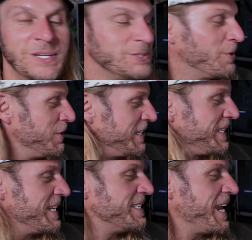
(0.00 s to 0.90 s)
So
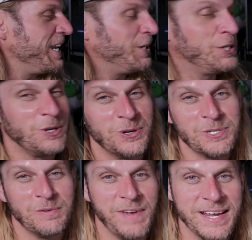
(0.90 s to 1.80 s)
this is a
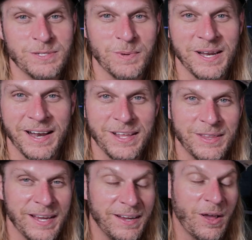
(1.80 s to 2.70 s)
huge advancement and I
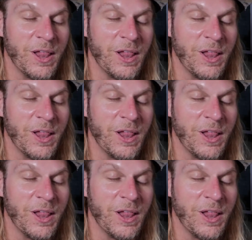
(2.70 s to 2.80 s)
think